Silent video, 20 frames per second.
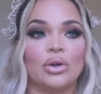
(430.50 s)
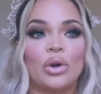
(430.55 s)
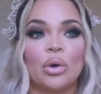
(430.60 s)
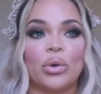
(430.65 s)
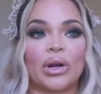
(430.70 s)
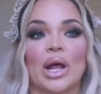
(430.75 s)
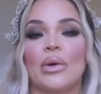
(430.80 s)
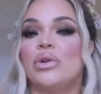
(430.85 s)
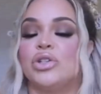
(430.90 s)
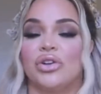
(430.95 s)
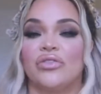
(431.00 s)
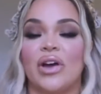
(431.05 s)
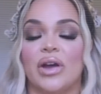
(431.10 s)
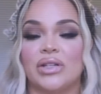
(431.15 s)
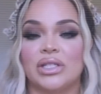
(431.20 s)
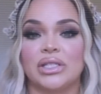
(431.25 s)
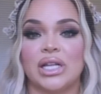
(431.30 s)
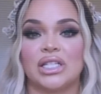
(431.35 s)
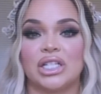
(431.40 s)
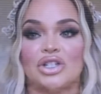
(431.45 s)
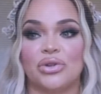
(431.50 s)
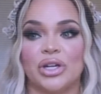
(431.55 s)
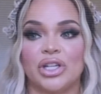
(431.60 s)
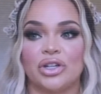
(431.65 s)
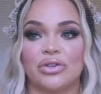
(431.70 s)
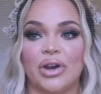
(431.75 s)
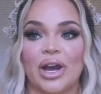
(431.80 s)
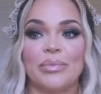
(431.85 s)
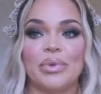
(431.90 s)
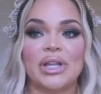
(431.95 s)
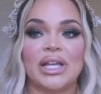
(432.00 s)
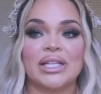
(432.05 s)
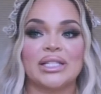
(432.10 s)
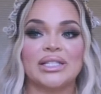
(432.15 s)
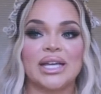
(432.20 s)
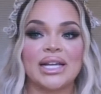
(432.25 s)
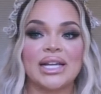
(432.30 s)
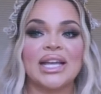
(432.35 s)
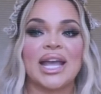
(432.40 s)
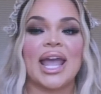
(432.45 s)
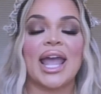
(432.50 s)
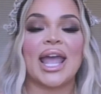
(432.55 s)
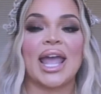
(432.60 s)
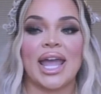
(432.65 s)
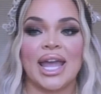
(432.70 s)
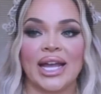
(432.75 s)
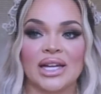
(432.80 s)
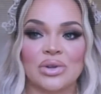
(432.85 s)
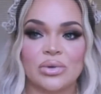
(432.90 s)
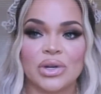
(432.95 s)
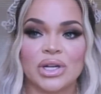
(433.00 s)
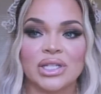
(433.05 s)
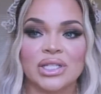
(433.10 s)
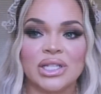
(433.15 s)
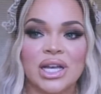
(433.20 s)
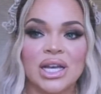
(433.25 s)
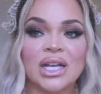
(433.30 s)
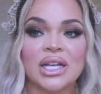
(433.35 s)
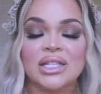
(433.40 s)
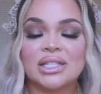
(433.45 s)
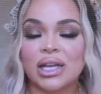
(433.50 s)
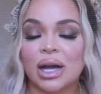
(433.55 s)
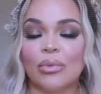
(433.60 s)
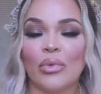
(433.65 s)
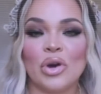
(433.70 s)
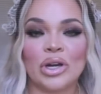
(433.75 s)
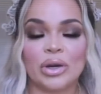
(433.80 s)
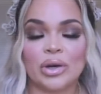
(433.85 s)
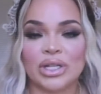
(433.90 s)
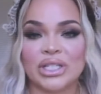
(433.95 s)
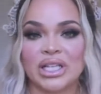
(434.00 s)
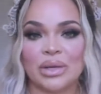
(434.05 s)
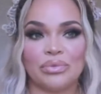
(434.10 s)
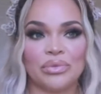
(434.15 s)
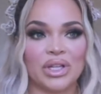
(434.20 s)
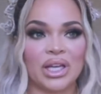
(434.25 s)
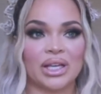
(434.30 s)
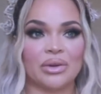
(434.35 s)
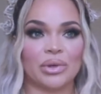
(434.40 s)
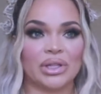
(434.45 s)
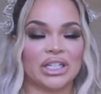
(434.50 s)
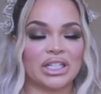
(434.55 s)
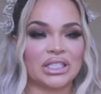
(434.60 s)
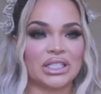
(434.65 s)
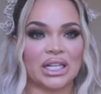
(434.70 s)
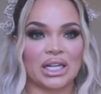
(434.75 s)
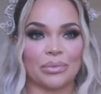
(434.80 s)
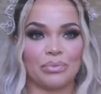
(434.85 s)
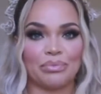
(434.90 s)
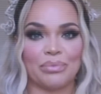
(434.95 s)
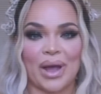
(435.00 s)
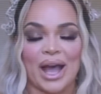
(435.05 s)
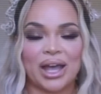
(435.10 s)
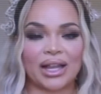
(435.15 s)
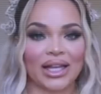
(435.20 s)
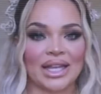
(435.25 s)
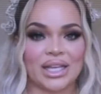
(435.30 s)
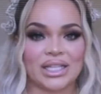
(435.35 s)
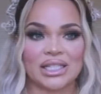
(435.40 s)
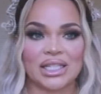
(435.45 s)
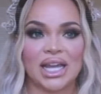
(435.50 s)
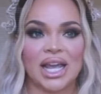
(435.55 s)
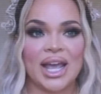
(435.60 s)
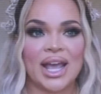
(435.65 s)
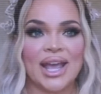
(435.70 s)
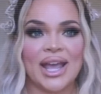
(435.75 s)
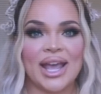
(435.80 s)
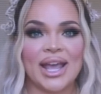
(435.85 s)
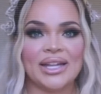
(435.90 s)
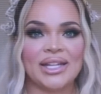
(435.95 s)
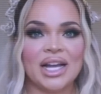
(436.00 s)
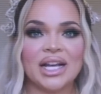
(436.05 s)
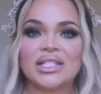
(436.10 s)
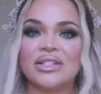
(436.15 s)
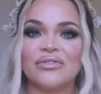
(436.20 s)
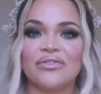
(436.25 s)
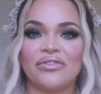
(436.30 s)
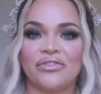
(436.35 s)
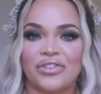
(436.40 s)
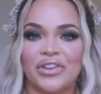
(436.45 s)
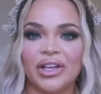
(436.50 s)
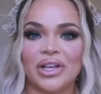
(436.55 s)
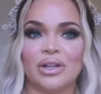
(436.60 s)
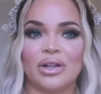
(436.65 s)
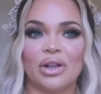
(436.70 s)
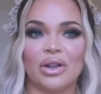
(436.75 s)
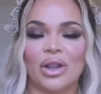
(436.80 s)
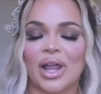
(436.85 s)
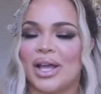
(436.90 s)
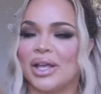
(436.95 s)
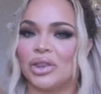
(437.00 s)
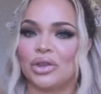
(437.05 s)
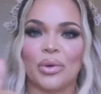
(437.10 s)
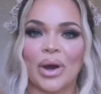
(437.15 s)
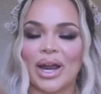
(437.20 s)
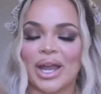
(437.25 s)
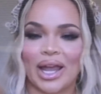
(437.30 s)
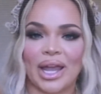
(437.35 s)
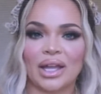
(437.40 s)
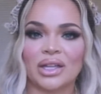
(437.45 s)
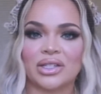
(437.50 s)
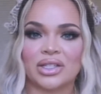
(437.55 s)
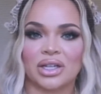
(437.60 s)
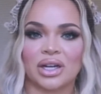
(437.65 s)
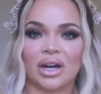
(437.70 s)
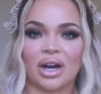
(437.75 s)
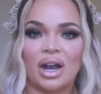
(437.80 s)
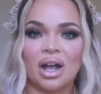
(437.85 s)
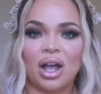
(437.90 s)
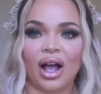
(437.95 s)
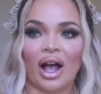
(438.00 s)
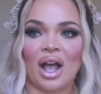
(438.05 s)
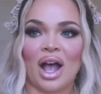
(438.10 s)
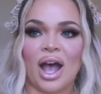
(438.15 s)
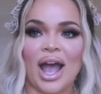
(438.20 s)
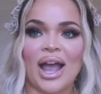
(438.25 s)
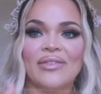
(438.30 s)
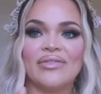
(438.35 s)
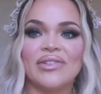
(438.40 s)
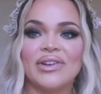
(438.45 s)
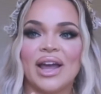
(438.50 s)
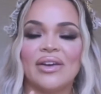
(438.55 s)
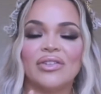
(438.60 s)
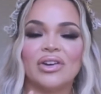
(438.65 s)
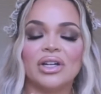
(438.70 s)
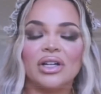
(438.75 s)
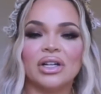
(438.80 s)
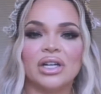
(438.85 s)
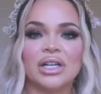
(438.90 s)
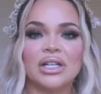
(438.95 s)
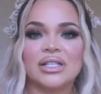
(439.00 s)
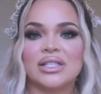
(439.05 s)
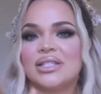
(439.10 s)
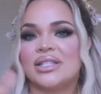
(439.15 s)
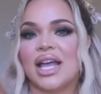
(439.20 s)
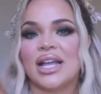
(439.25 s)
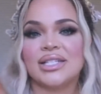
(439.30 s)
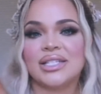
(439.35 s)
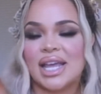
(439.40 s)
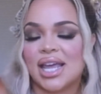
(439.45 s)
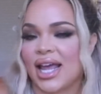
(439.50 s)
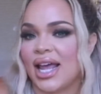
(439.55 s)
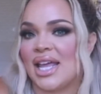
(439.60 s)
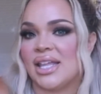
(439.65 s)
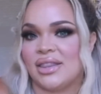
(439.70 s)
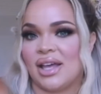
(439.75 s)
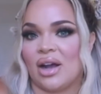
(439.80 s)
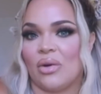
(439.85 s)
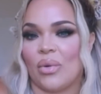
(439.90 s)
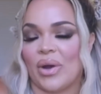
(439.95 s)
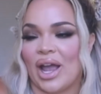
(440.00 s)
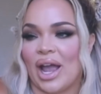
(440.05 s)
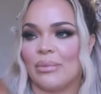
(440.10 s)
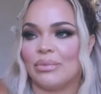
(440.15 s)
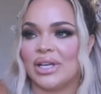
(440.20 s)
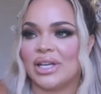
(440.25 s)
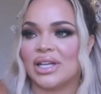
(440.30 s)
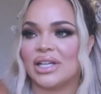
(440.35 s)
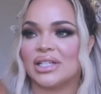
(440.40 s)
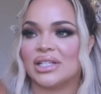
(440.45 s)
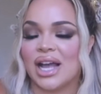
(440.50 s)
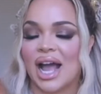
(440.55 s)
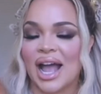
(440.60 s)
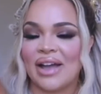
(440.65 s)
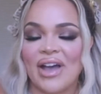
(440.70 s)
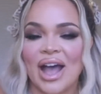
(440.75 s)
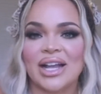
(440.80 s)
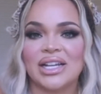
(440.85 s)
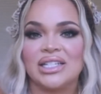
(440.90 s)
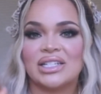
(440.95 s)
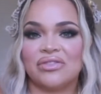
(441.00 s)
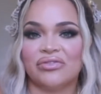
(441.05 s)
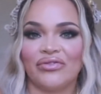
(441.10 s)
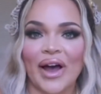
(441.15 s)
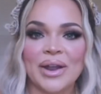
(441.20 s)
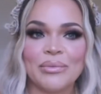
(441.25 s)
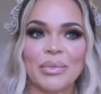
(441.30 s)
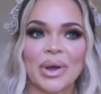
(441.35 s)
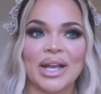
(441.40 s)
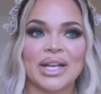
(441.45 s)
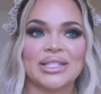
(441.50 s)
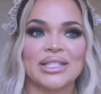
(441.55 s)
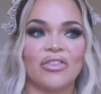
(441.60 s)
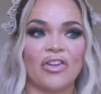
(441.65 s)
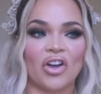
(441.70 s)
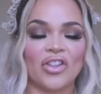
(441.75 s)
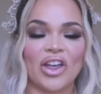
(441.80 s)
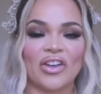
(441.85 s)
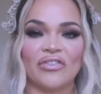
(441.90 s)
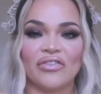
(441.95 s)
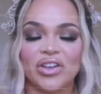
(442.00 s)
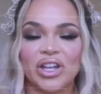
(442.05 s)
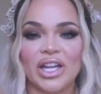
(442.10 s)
don't know what I would do if I was in that situation, right? But like sending hate towards someone or something when there's like a bad, like it, it doesn't feel like the right answer. I've never sent hate that way. I'm like, I've had to defend myself on that